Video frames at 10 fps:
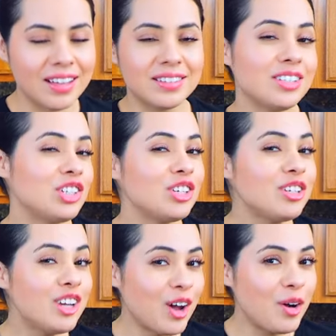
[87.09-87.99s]
Did you
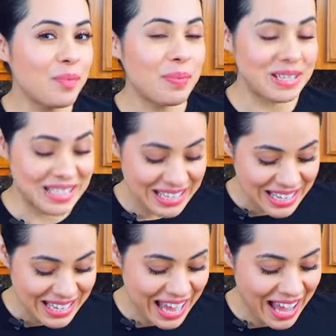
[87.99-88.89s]
know
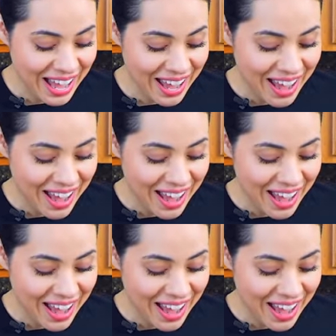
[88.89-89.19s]
pasilla